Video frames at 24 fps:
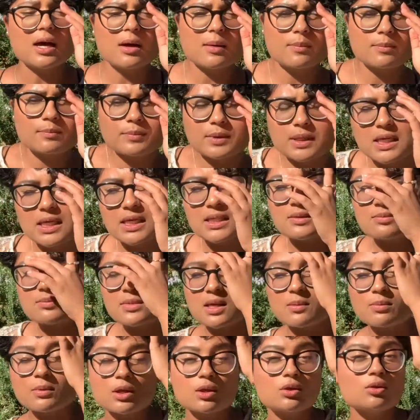because
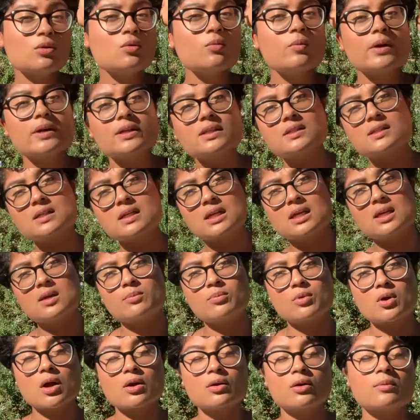maybe you want to study
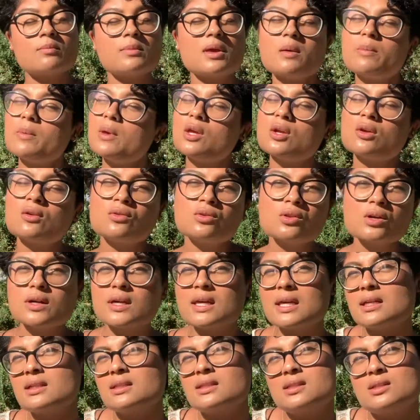abroad, or maybe you're
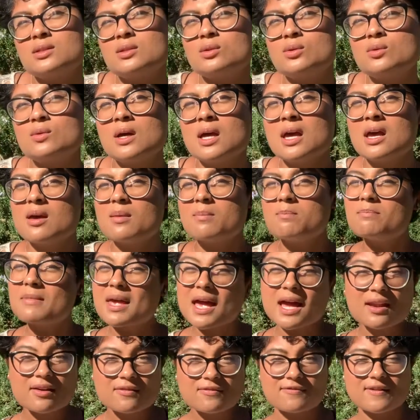looking to
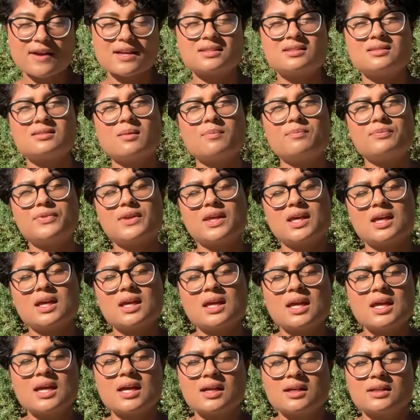manifest something,
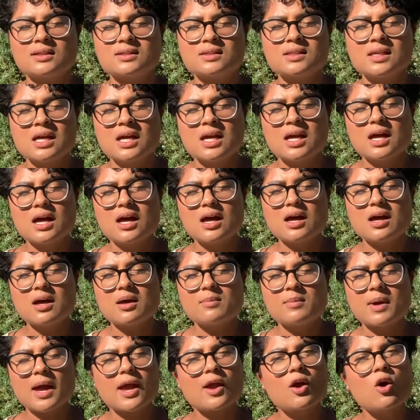and
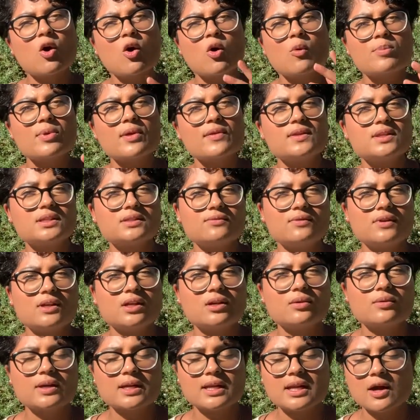I hope that this
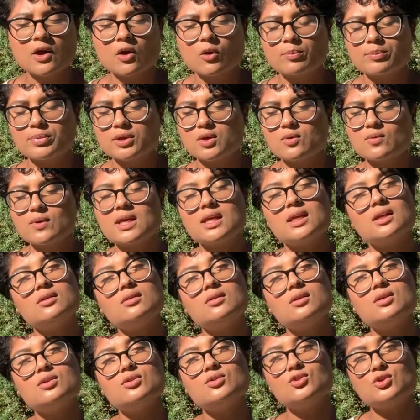video can help you
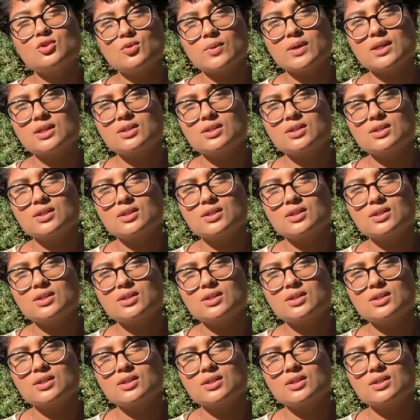in doing